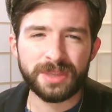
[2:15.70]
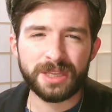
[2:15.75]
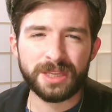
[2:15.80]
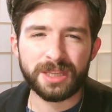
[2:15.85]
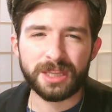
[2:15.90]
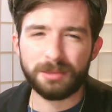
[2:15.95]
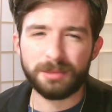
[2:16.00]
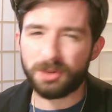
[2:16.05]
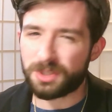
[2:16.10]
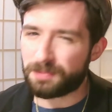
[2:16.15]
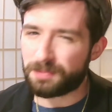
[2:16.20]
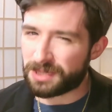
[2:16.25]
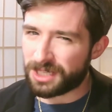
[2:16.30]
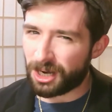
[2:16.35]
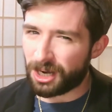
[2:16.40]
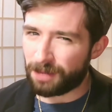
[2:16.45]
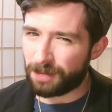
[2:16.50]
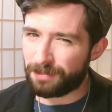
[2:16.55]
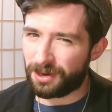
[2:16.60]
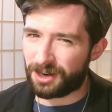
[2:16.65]
The most
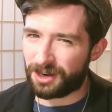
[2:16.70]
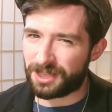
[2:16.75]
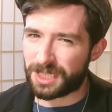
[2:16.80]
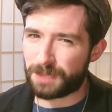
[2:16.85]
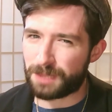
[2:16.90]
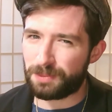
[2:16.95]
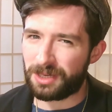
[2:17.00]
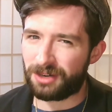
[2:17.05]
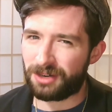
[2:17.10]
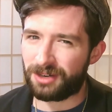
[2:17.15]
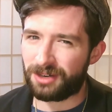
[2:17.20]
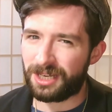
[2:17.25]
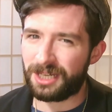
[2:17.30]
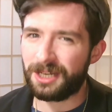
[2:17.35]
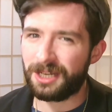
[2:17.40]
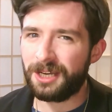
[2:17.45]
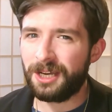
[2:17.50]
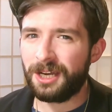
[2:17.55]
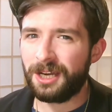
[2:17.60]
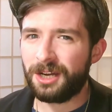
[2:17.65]
bizarre part of this period
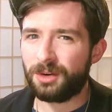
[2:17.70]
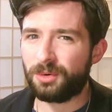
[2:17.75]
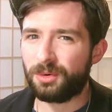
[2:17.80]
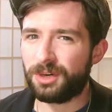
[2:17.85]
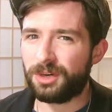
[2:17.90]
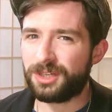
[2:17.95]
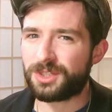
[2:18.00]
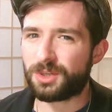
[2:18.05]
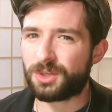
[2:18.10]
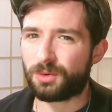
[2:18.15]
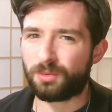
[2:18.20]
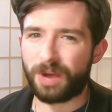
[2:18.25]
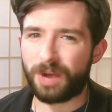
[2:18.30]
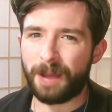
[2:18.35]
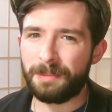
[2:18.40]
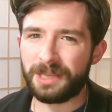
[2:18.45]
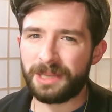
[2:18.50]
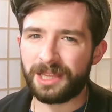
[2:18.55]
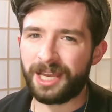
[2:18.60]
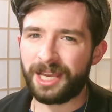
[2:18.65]
was
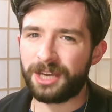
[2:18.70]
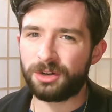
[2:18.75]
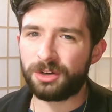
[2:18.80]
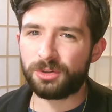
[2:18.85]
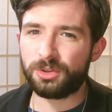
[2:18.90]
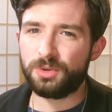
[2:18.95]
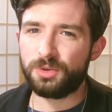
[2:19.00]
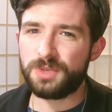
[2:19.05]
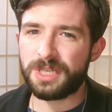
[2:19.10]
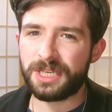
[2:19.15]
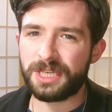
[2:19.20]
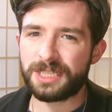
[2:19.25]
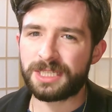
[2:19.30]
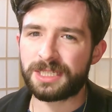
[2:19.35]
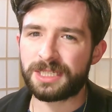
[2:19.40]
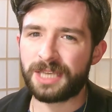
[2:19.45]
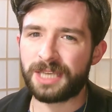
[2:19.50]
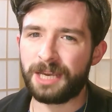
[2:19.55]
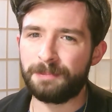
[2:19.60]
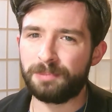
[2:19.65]
Robin Lehner losing his
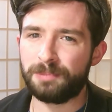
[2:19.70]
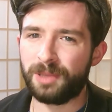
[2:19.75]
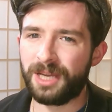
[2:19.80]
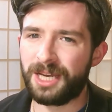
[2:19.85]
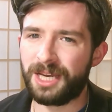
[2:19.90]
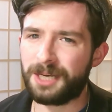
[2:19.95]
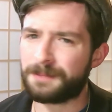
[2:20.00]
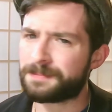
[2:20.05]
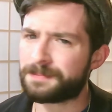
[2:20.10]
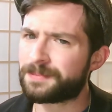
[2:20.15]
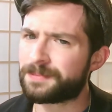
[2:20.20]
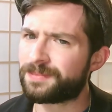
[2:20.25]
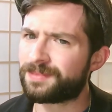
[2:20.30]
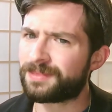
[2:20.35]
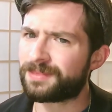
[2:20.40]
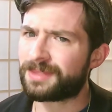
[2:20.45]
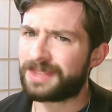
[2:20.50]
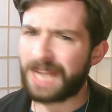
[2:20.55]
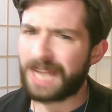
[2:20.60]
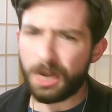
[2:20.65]
skate blade
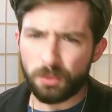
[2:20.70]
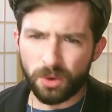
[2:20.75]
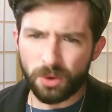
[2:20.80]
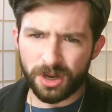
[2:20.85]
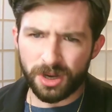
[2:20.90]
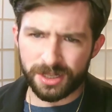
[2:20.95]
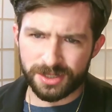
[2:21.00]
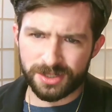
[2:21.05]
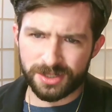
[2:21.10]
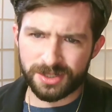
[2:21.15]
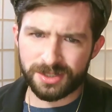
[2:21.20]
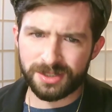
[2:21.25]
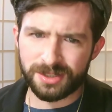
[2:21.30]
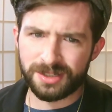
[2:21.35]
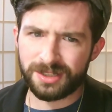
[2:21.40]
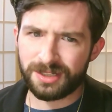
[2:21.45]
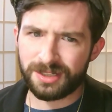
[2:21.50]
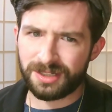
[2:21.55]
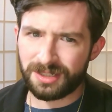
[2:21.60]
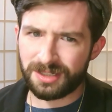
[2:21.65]
not once,
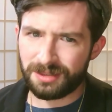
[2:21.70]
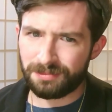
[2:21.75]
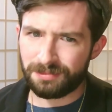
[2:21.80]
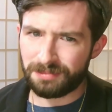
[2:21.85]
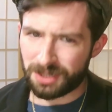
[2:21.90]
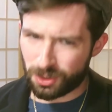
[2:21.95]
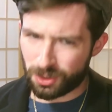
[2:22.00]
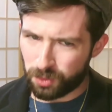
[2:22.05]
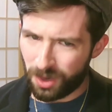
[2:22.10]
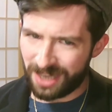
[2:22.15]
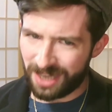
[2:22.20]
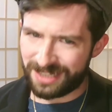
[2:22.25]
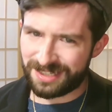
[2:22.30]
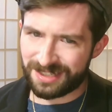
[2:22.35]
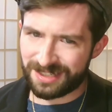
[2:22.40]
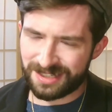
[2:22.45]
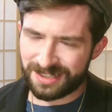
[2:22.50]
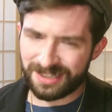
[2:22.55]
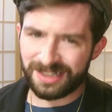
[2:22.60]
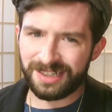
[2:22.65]
but
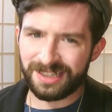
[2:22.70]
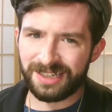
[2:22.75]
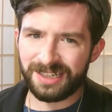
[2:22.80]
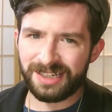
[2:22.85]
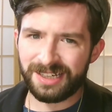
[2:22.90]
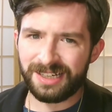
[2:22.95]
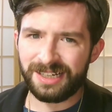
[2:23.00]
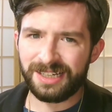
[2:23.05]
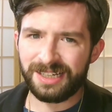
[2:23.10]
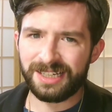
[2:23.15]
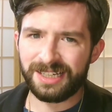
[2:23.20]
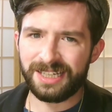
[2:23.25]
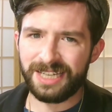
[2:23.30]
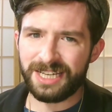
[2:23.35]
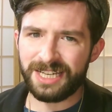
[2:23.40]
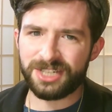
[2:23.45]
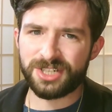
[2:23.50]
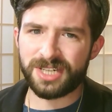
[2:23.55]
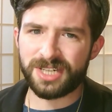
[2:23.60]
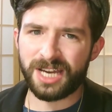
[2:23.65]
twice.
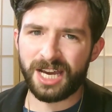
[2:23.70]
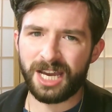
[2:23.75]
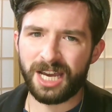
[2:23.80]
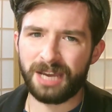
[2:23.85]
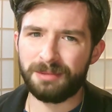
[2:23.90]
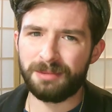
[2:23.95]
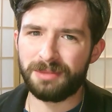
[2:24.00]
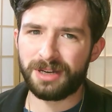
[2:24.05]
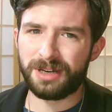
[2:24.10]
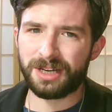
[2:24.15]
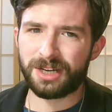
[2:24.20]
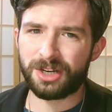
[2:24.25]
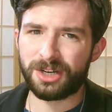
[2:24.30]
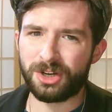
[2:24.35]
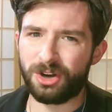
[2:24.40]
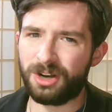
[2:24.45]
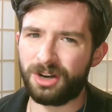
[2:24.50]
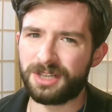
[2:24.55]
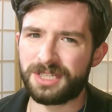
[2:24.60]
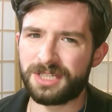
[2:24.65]
Each time
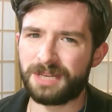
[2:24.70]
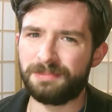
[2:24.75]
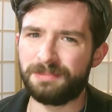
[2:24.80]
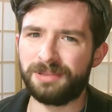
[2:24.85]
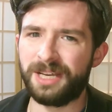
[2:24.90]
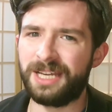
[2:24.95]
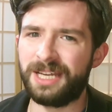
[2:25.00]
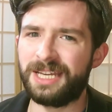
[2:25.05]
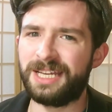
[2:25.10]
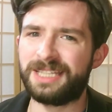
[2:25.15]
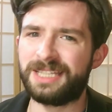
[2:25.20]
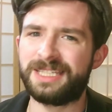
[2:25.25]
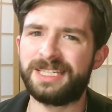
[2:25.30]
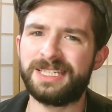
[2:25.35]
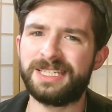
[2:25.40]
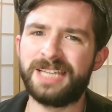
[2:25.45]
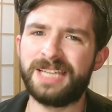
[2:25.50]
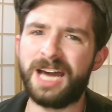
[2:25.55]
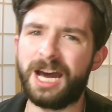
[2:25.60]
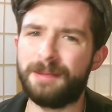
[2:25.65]
causing play to get
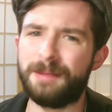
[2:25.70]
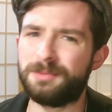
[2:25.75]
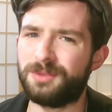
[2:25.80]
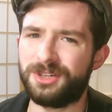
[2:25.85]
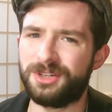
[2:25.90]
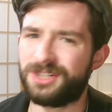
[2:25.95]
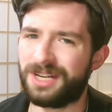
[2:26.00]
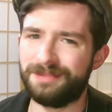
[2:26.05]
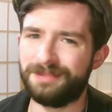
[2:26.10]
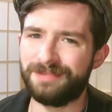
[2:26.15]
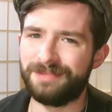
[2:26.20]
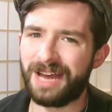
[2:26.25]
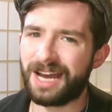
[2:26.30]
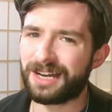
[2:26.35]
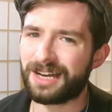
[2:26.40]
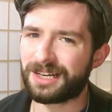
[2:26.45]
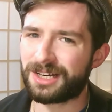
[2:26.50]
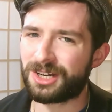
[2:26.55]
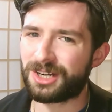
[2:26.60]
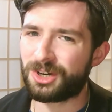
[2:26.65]
stopped, which I'm not
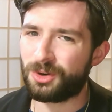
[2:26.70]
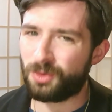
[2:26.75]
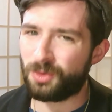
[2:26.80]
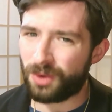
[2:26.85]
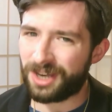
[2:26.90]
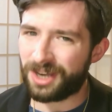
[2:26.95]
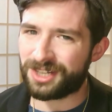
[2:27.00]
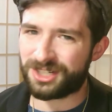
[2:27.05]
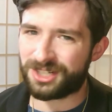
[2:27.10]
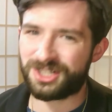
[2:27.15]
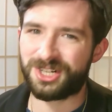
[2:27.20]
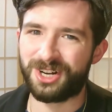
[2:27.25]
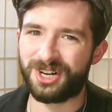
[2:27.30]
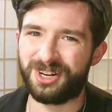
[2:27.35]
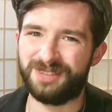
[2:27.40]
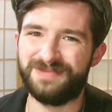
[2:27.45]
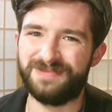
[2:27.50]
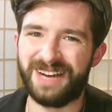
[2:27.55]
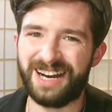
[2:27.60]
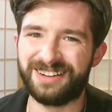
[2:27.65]
quite sure
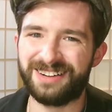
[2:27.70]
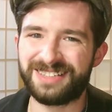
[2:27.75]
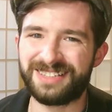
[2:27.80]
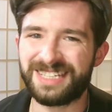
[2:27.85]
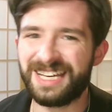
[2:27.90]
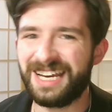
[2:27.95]
about,